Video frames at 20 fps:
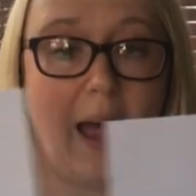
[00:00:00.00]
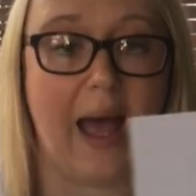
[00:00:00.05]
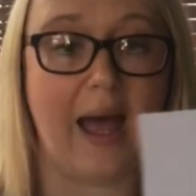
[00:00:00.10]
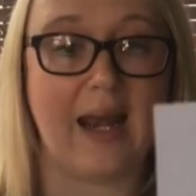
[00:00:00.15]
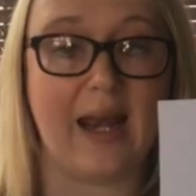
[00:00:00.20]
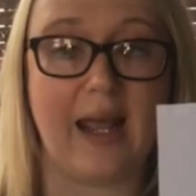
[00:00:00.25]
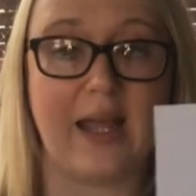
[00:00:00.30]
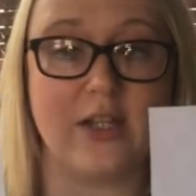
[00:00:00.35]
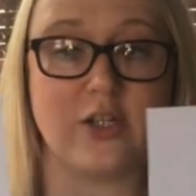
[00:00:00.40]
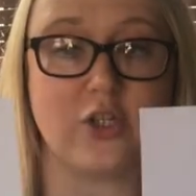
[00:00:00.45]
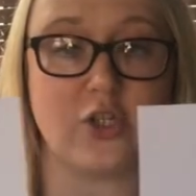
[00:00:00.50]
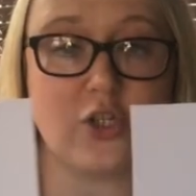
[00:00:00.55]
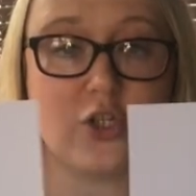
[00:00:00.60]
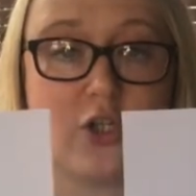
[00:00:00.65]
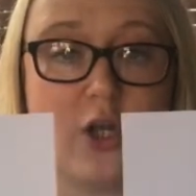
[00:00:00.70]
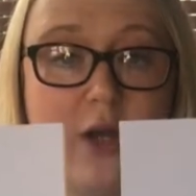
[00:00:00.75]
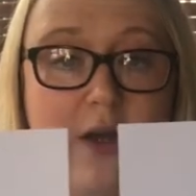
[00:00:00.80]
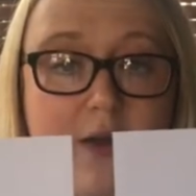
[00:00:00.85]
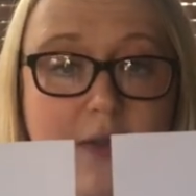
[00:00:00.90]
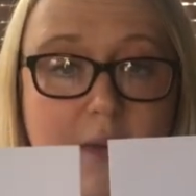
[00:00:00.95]
and I
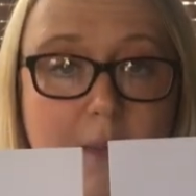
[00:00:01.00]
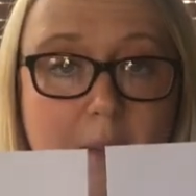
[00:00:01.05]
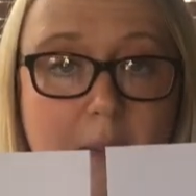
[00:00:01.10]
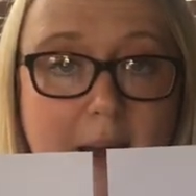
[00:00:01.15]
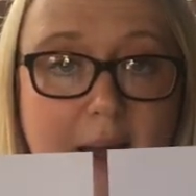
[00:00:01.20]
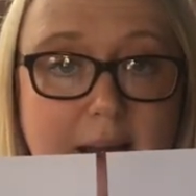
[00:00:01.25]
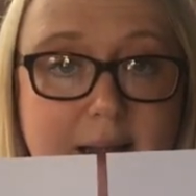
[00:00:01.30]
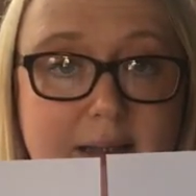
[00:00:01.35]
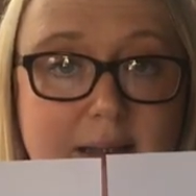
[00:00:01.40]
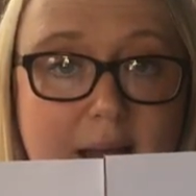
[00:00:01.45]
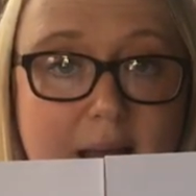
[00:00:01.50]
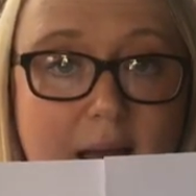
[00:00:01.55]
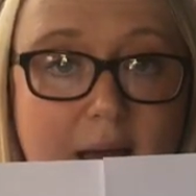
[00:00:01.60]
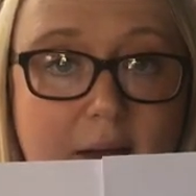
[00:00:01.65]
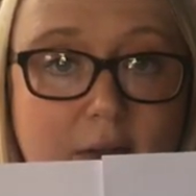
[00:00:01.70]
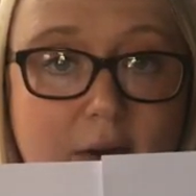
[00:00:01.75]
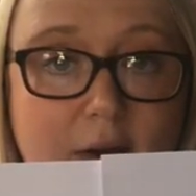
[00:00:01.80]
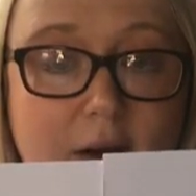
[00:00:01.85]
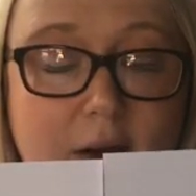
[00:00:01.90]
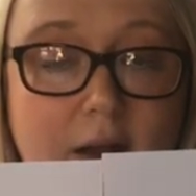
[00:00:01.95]
stuck them back
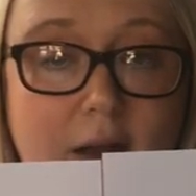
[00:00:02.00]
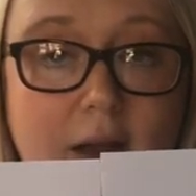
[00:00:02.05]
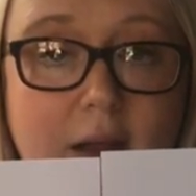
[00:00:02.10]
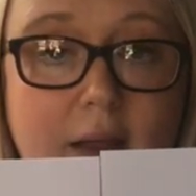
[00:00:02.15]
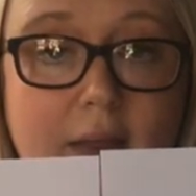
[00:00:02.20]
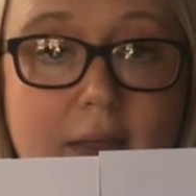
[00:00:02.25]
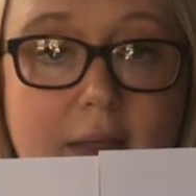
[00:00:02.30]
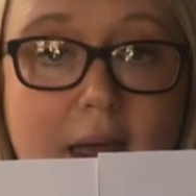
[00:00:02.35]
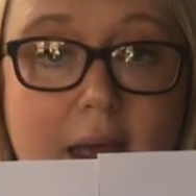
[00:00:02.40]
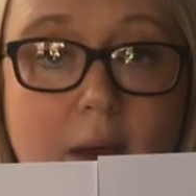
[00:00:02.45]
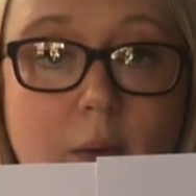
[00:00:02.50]
together, they